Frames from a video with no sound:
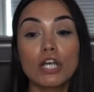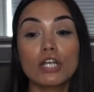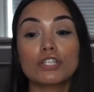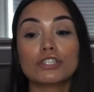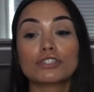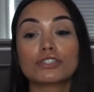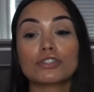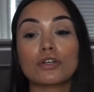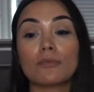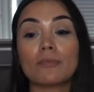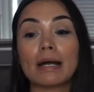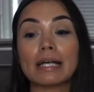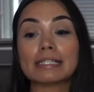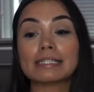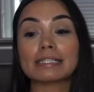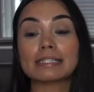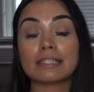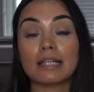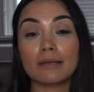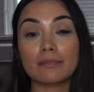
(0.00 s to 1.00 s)
So my
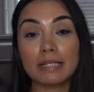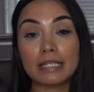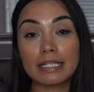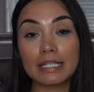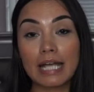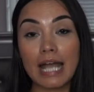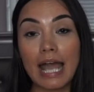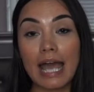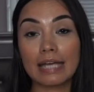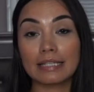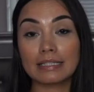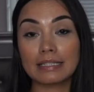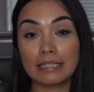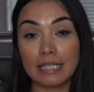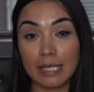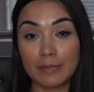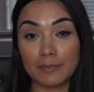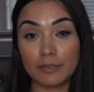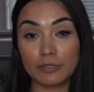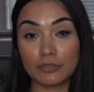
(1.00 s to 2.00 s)
stomach had the
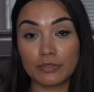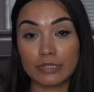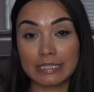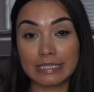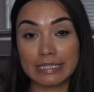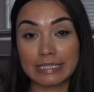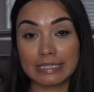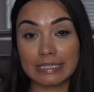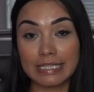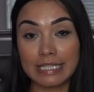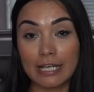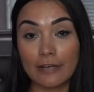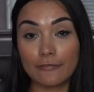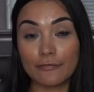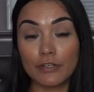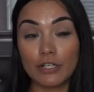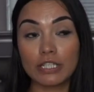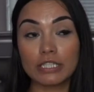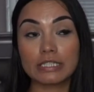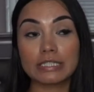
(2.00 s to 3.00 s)
lipo 360 at
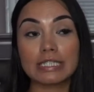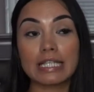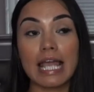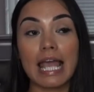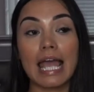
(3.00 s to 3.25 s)
first,